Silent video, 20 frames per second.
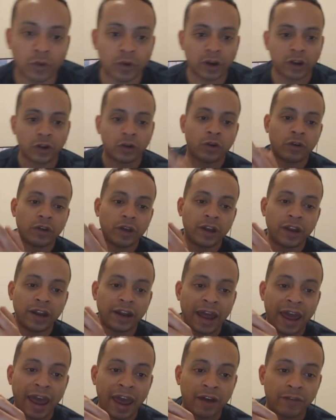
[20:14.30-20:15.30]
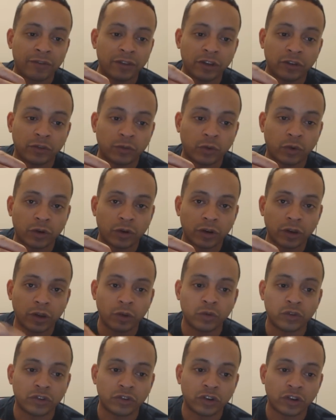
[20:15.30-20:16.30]
for going. in. it didn't have these four.
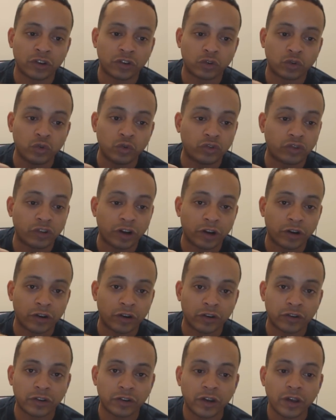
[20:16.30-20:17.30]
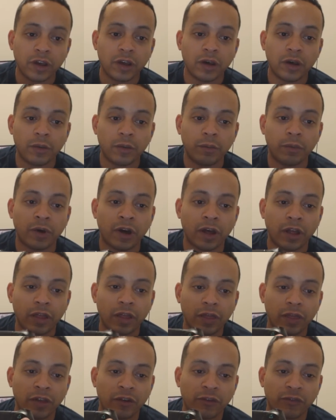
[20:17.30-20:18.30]
It was just two triggers,
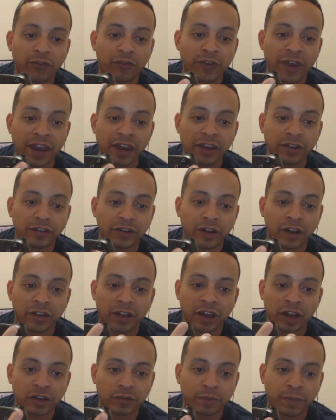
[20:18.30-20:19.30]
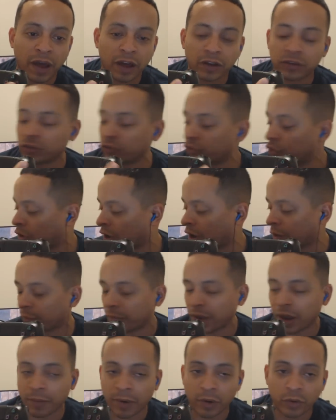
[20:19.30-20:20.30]
but the face on the Xbox controller,
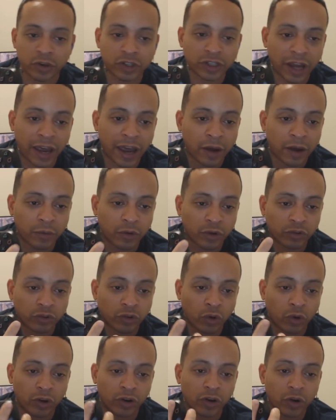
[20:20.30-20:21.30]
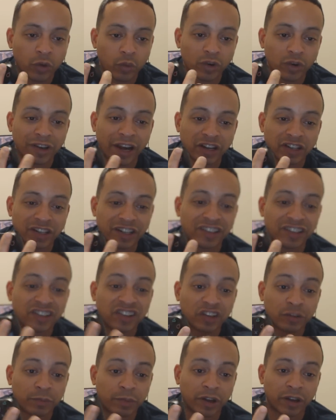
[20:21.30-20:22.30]
ma'am, I wish I had a controller, was actually
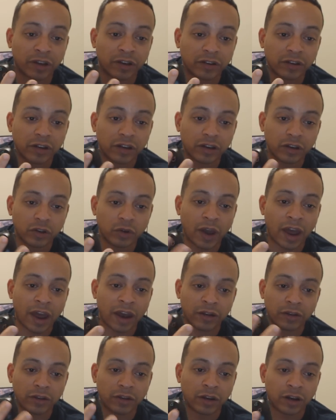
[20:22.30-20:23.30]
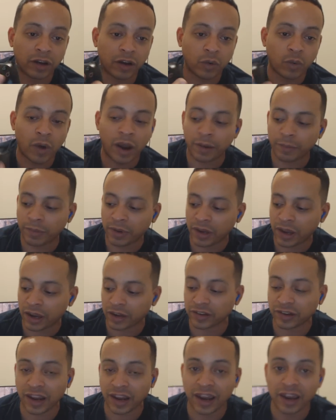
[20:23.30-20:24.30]
six buttons. You had the
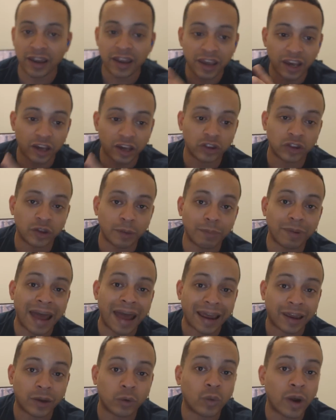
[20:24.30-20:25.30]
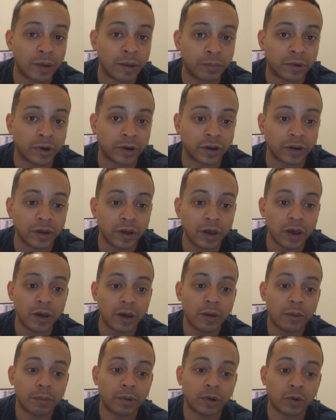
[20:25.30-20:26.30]
YBXA and the black and white button,
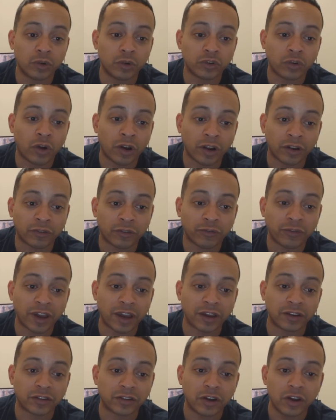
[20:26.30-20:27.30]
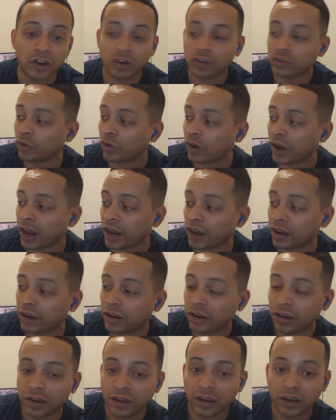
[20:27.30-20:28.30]
but it was all on the face. So
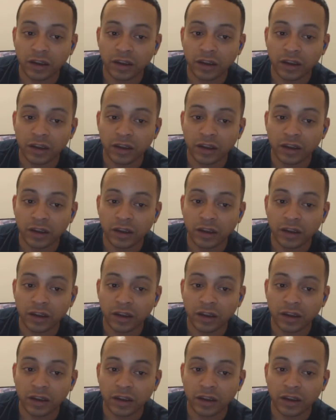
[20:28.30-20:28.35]
like